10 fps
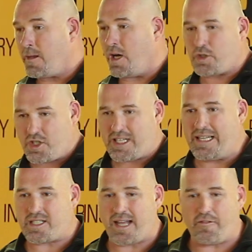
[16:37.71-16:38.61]
I could
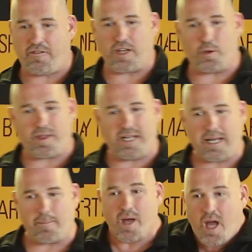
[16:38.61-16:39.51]
sense that fear within
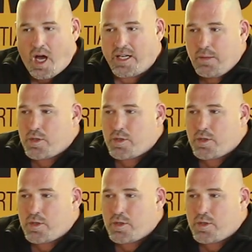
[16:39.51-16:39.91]
him. And he